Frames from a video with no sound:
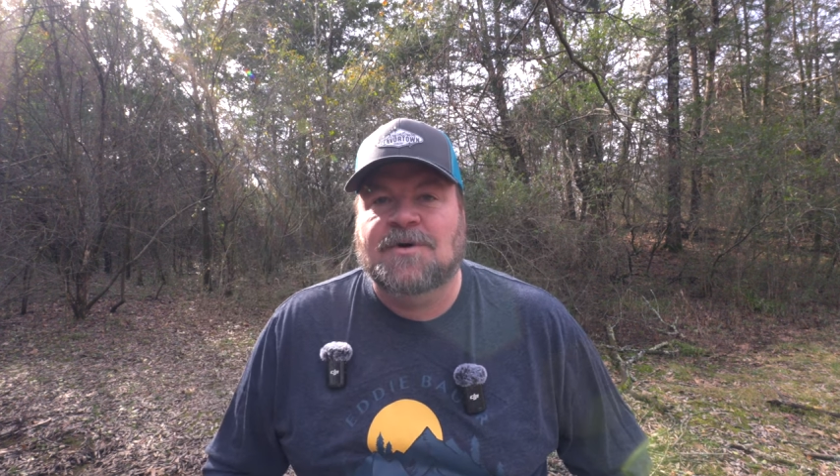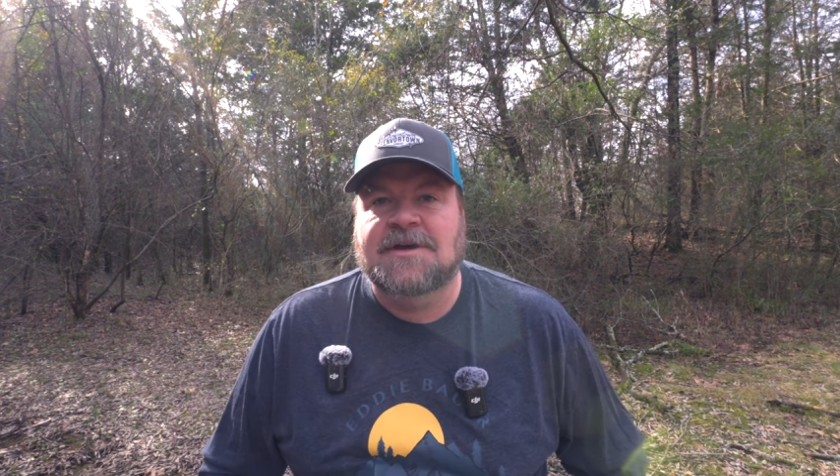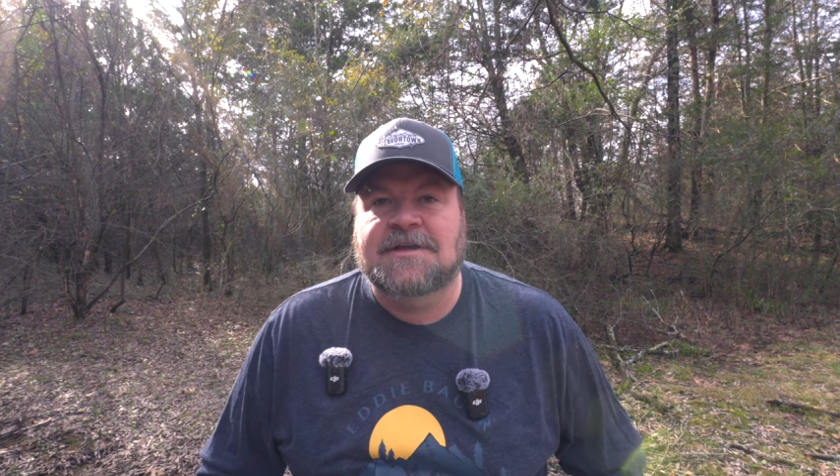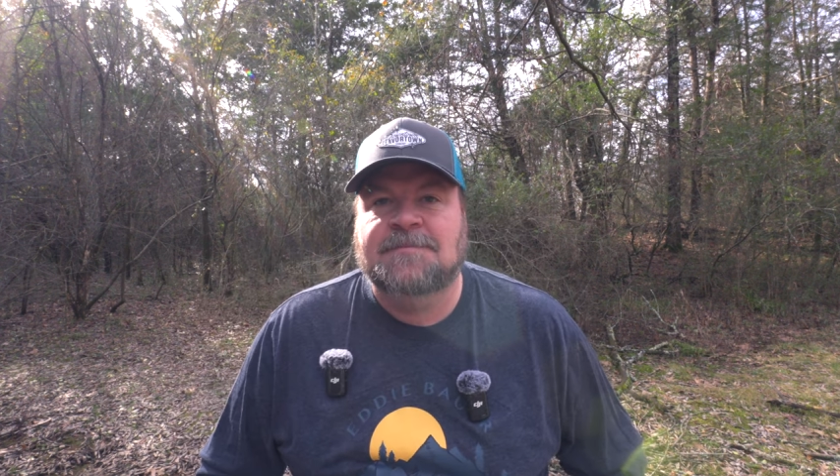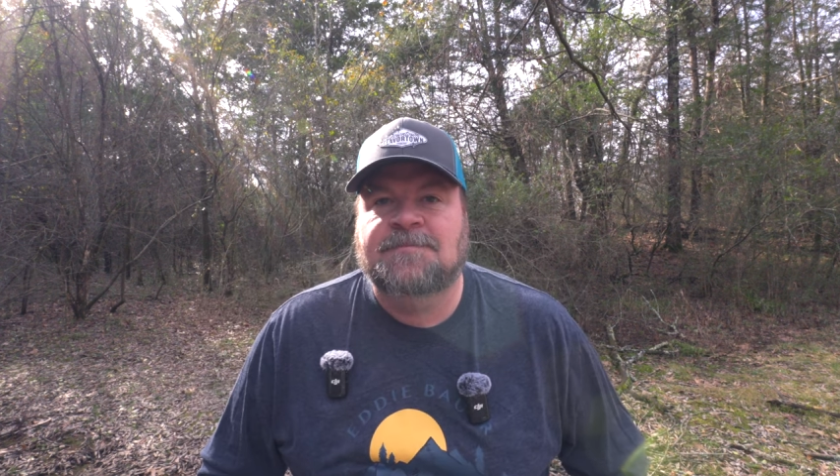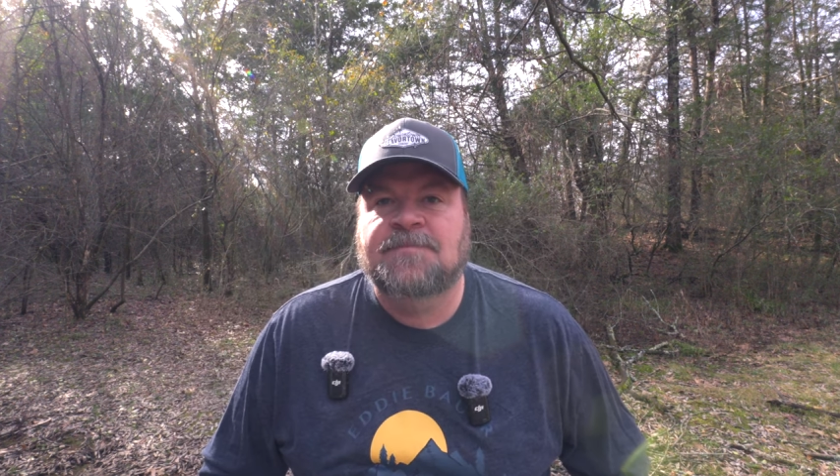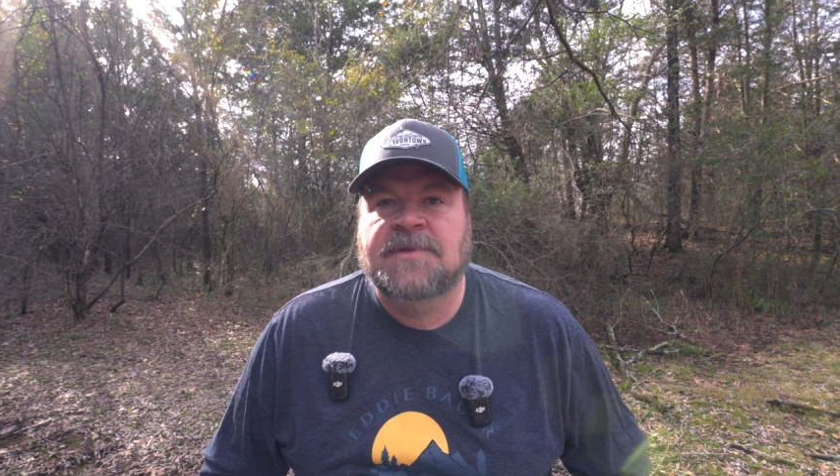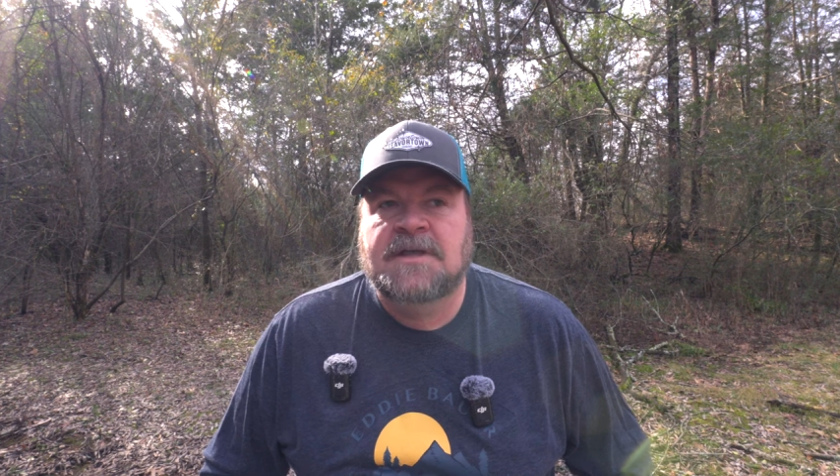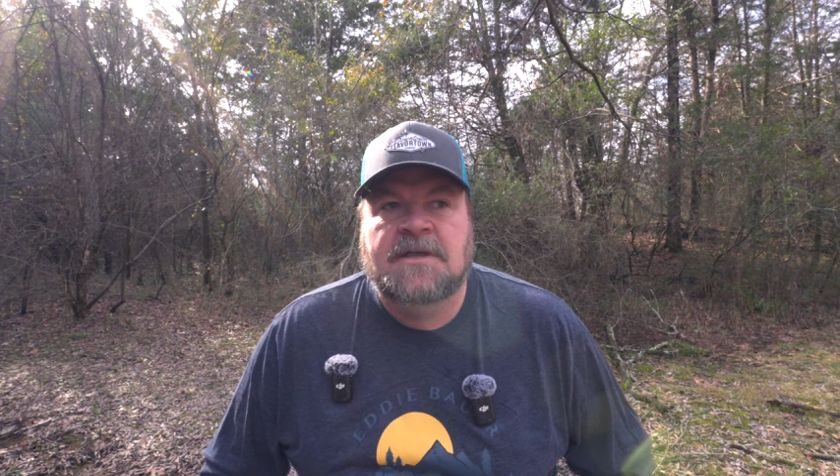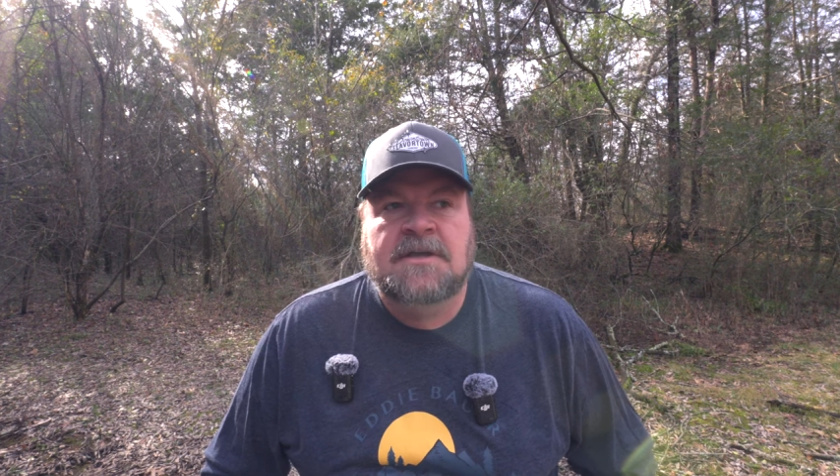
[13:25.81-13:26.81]
working.
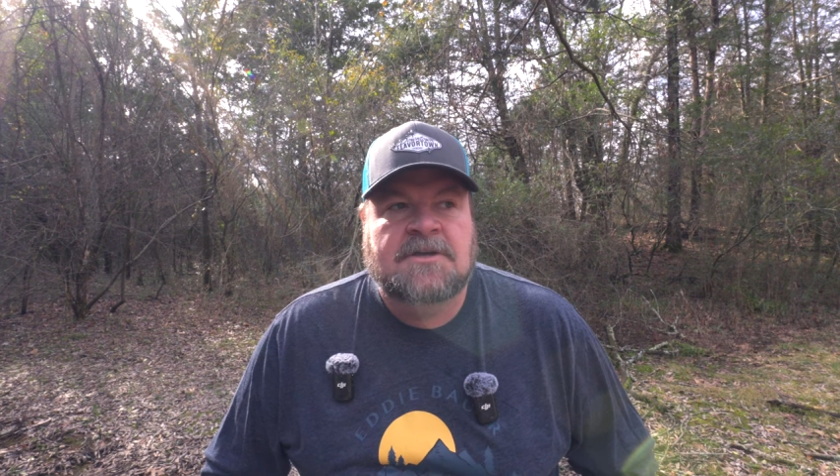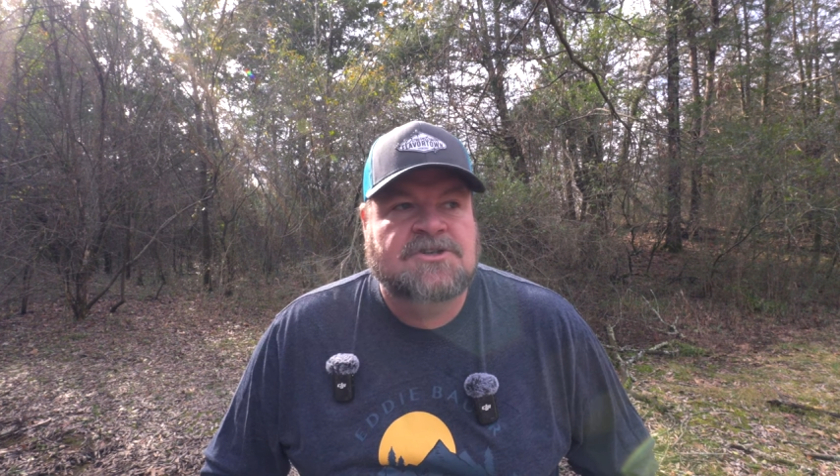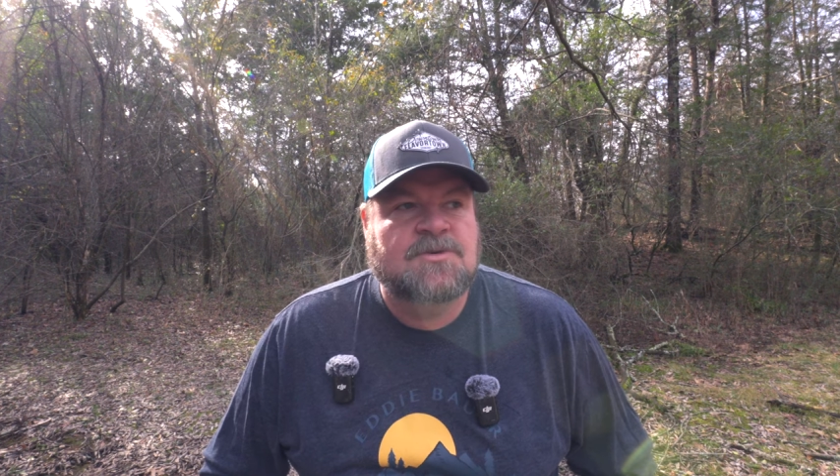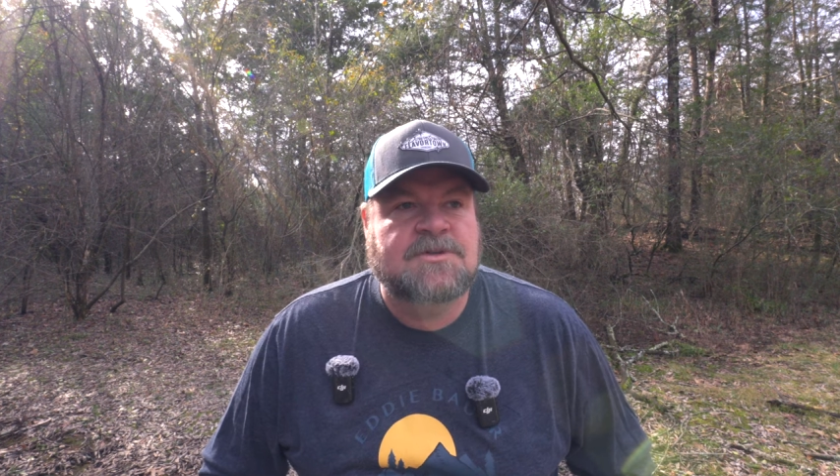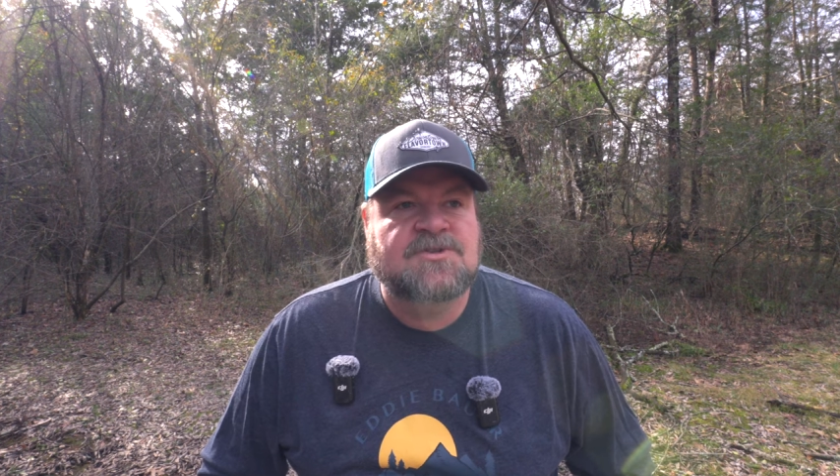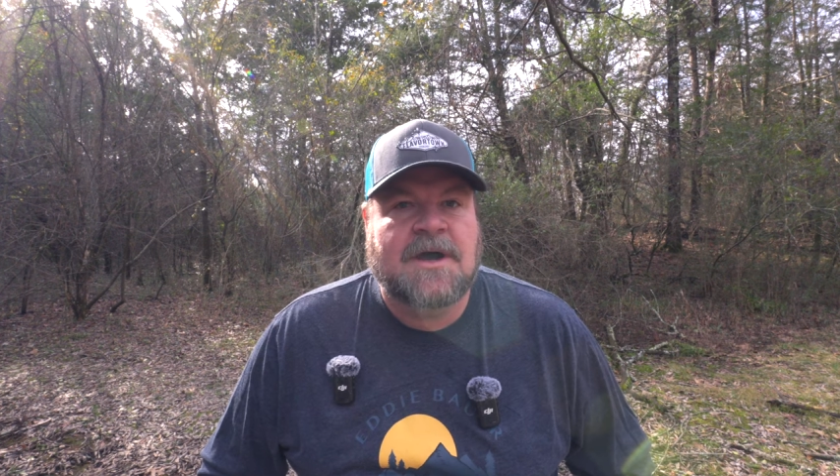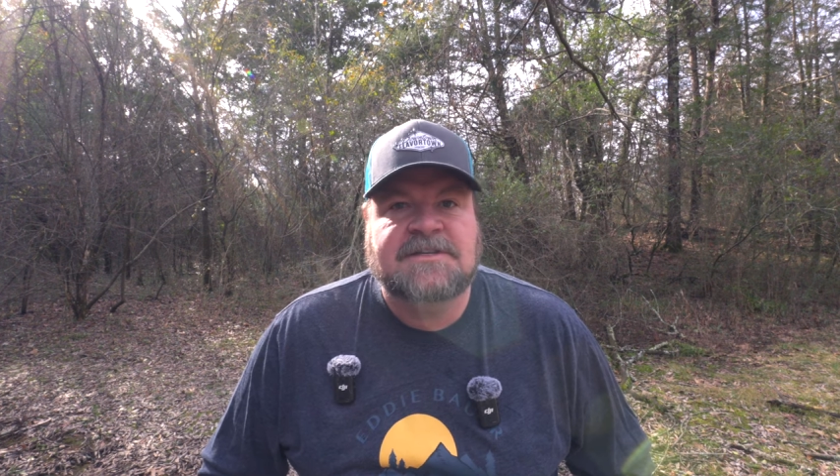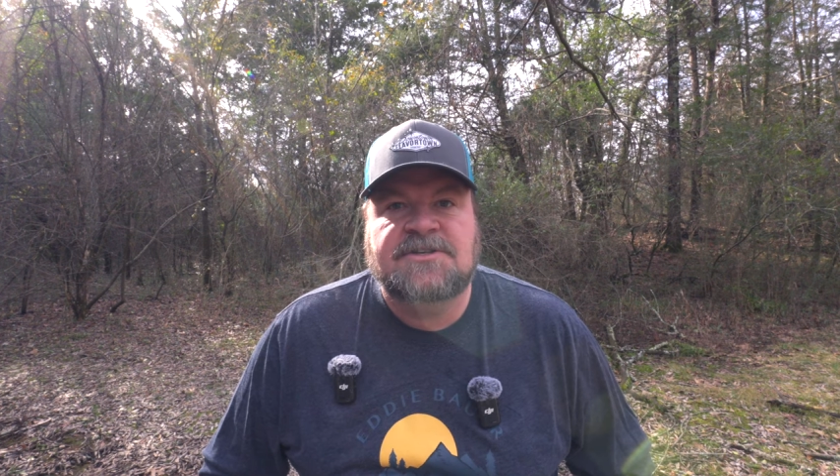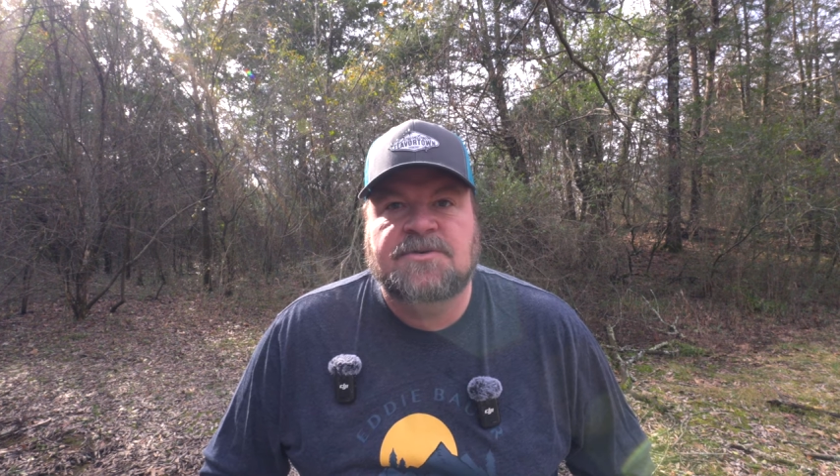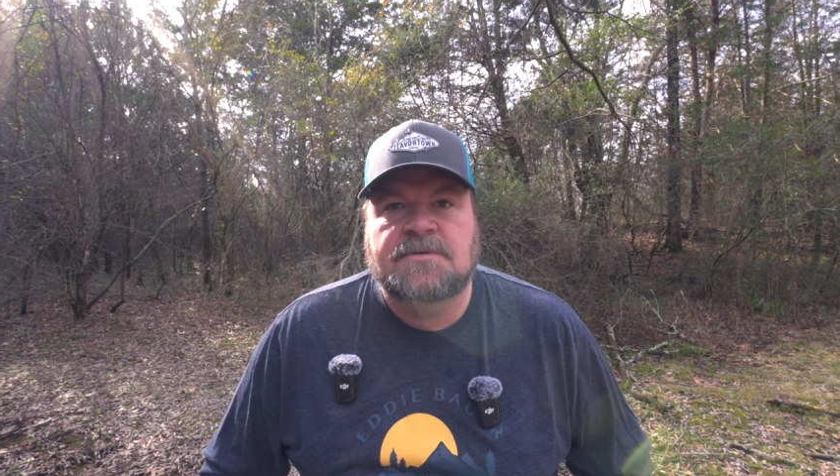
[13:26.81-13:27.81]
Should we try
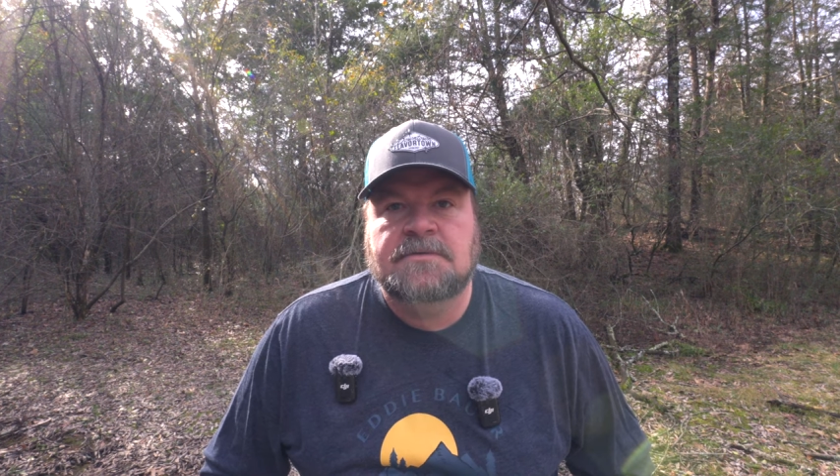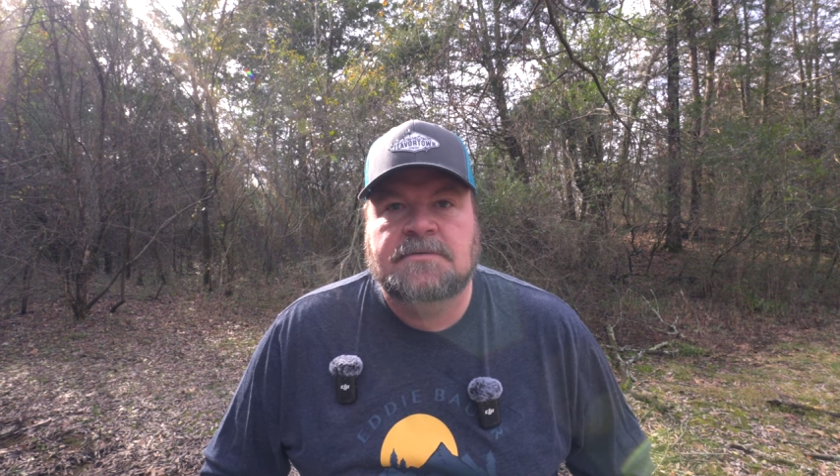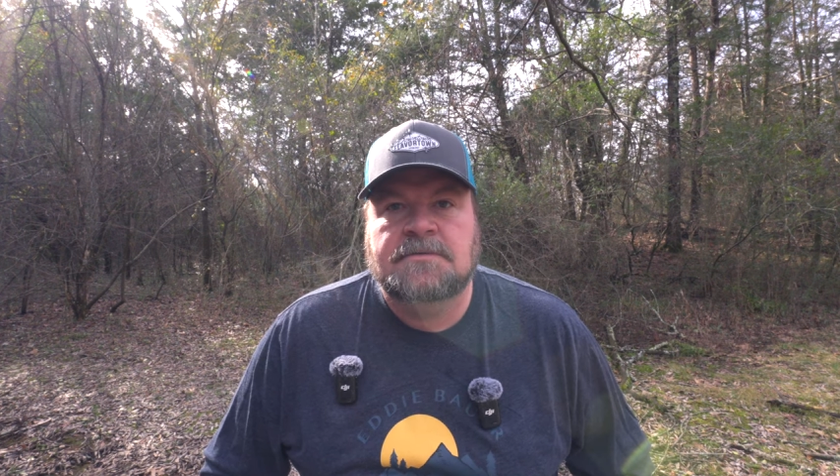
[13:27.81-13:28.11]
two?